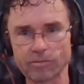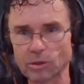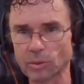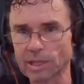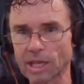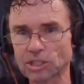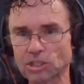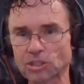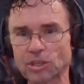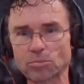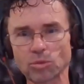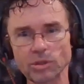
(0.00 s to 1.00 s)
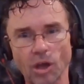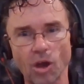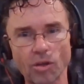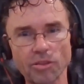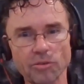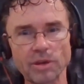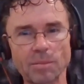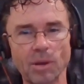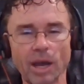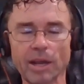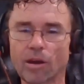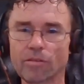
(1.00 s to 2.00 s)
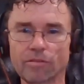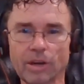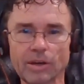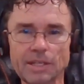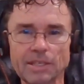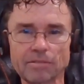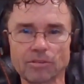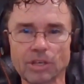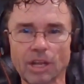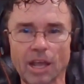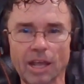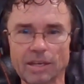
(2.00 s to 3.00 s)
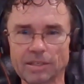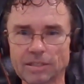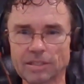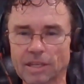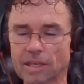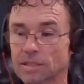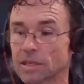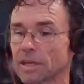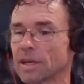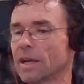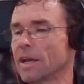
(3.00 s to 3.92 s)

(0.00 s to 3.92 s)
every relationship with all three of mine are very different and distinct